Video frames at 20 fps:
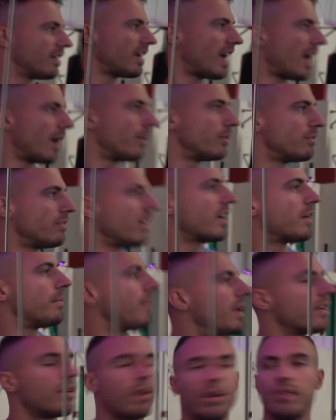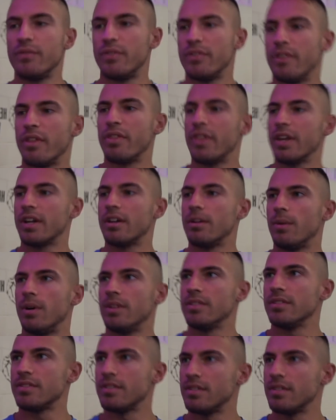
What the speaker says: I would recommend going for the thicker ones,